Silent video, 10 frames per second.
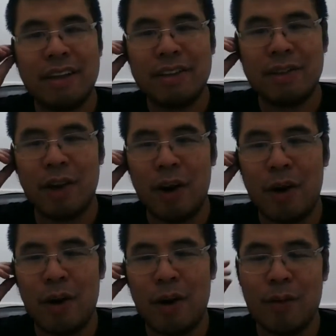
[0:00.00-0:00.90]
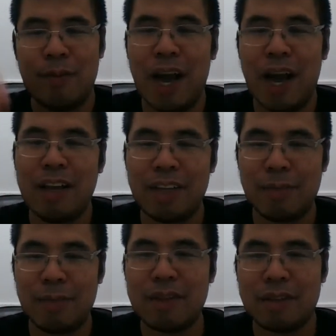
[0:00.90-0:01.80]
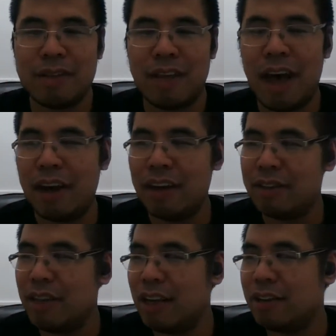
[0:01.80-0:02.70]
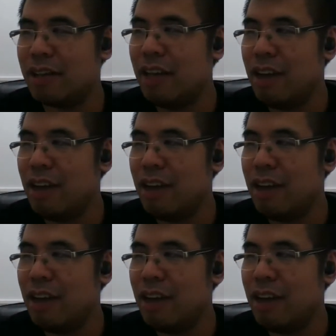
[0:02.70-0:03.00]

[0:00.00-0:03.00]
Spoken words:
So man, I didn't think about that as